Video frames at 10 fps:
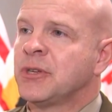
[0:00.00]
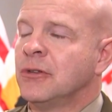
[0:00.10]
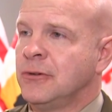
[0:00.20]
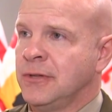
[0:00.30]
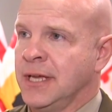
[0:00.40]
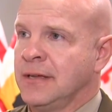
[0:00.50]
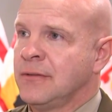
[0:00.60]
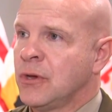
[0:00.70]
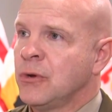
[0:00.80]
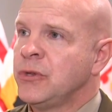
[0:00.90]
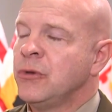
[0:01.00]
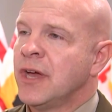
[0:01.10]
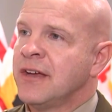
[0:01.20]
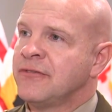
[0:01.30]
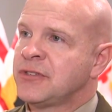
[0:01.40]
Absolutely. There, you
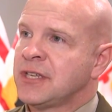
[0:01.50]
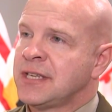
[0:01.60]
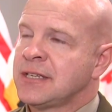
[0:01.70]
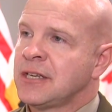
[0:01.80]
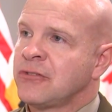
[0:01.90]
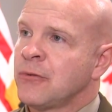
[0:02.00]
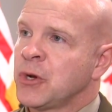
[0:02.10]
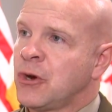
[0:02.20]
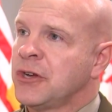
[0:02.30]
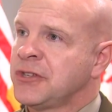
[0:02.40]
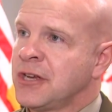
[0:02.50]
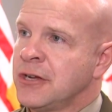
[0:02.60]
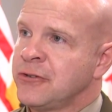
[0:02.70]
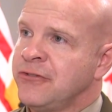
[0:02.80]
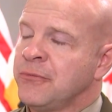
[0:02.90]
have statistics from across the
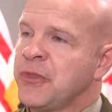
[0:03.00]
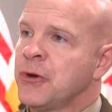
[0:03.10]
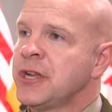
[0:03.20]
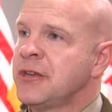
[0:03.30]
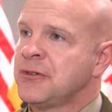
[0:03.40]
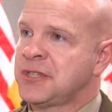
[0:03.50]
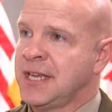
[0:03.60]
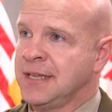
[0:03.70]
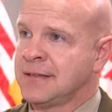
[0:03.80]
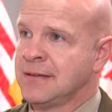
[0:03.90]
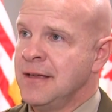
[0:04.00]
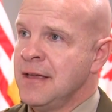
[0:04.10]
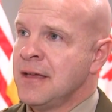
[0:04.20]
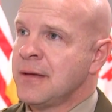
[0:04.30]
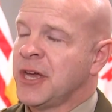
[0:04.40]
country from 30 other states
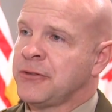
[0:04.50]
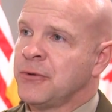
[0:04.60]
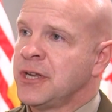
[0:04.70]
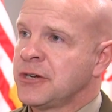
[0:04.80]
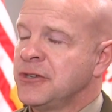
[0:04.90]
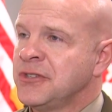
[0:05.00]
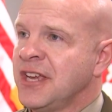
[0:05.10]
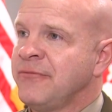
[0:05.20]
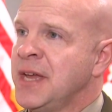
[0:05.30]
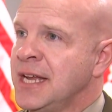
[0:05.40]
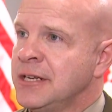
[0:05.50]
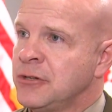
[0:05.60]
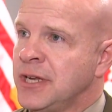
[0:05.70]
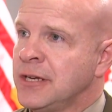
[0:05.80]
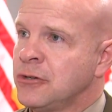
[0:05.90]
about the reductions they've made
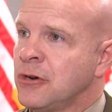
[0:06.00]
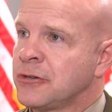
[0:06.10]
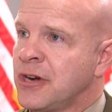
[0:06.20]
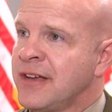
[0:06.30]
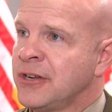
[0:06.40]
in drunk